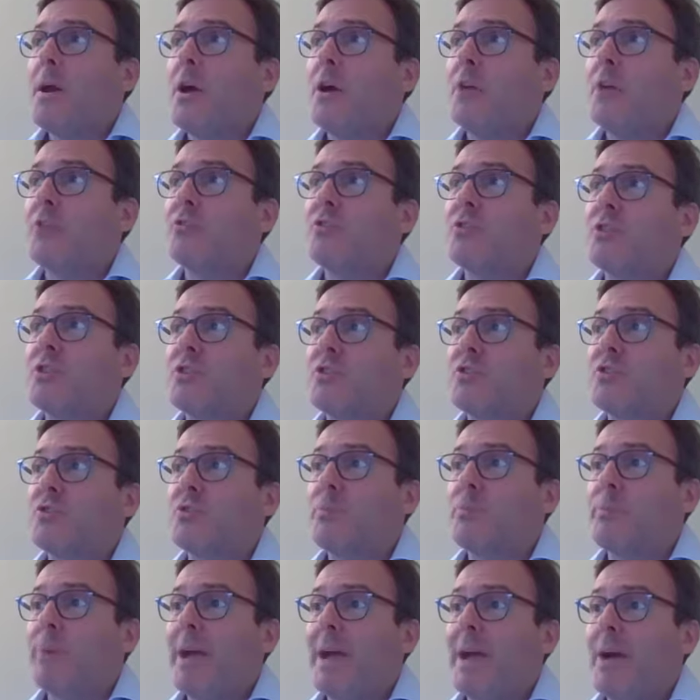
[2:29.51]
a
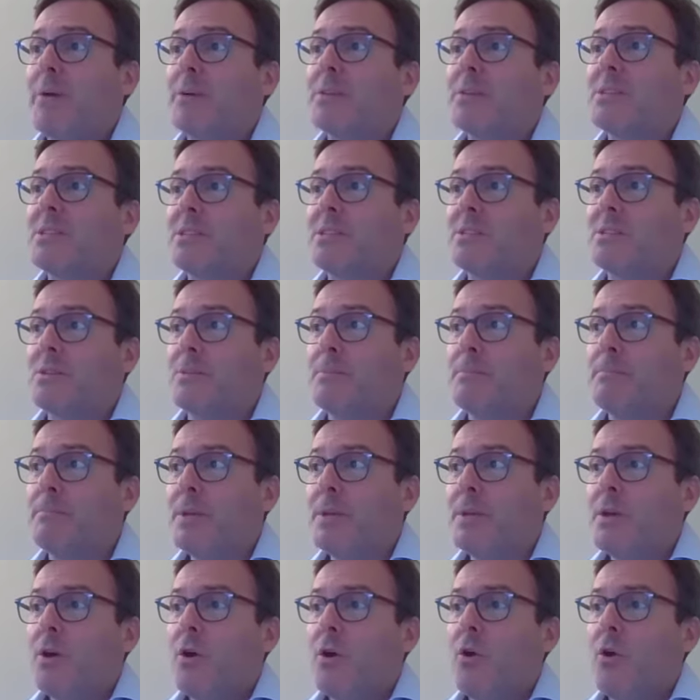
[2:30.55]
traditional power system